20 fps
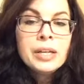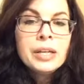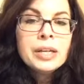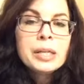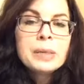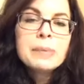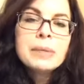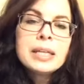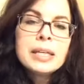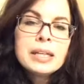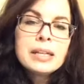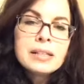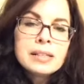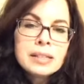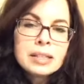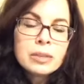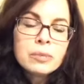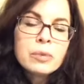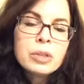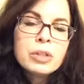
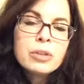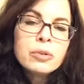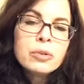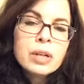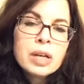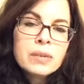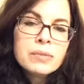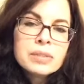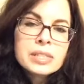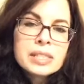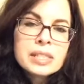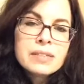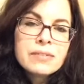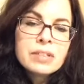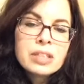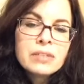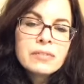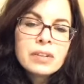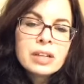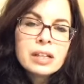anything. When you're not receiving
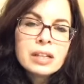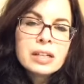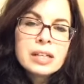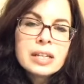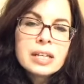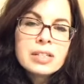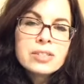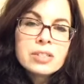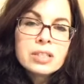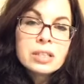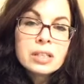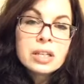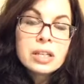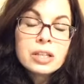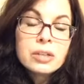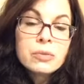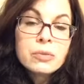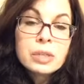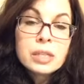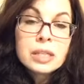the validation that
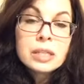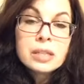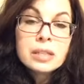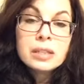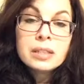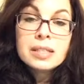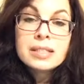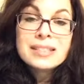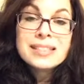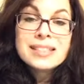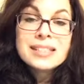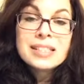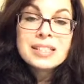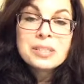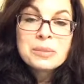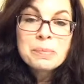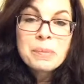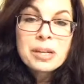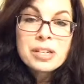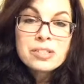you need, and this is
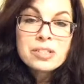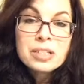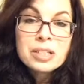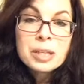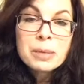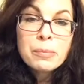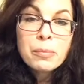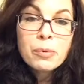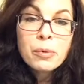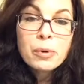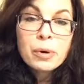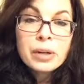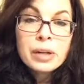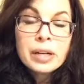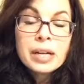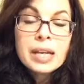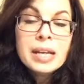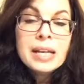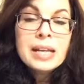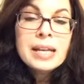especially
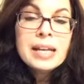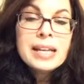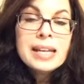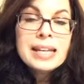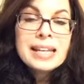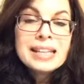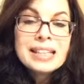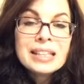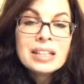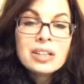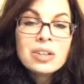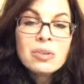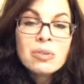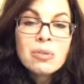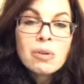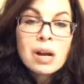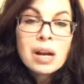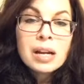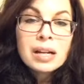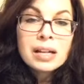important in the
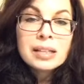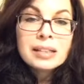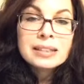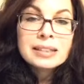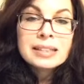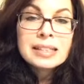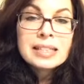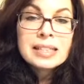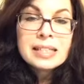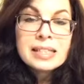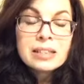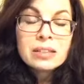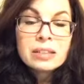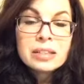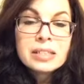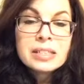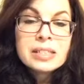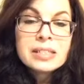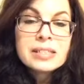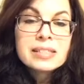chronically ill
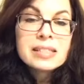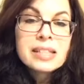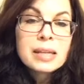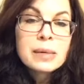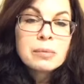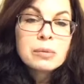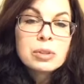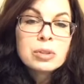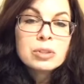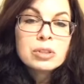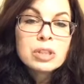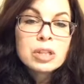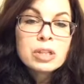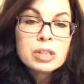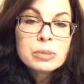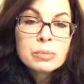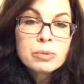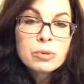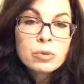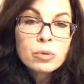and disabled
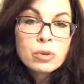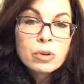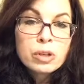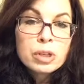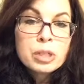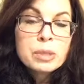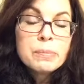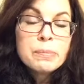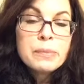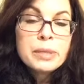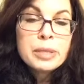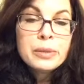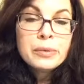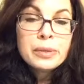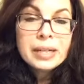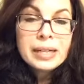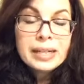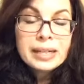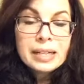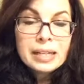entrepreneur
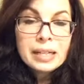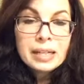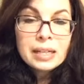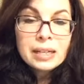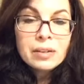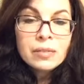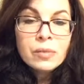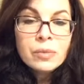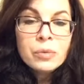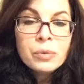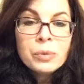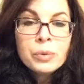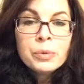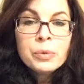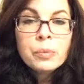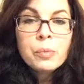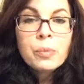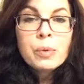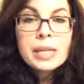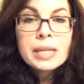community,
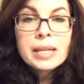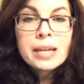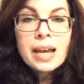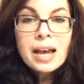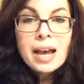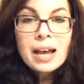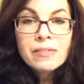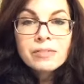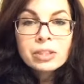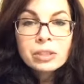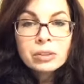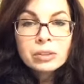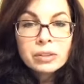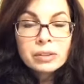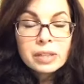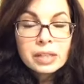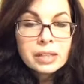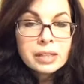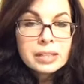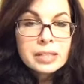we have to
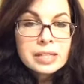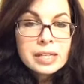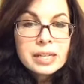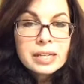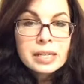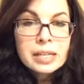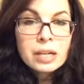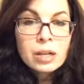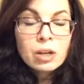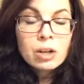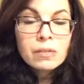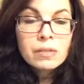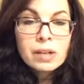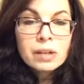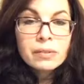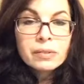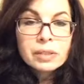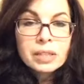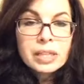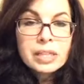learn how to take care of our
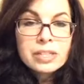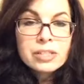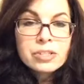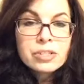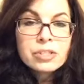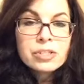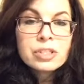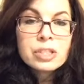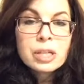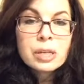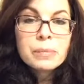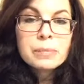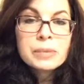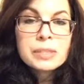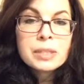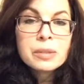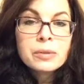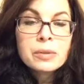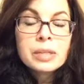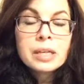relationships.
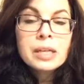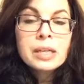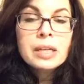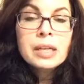And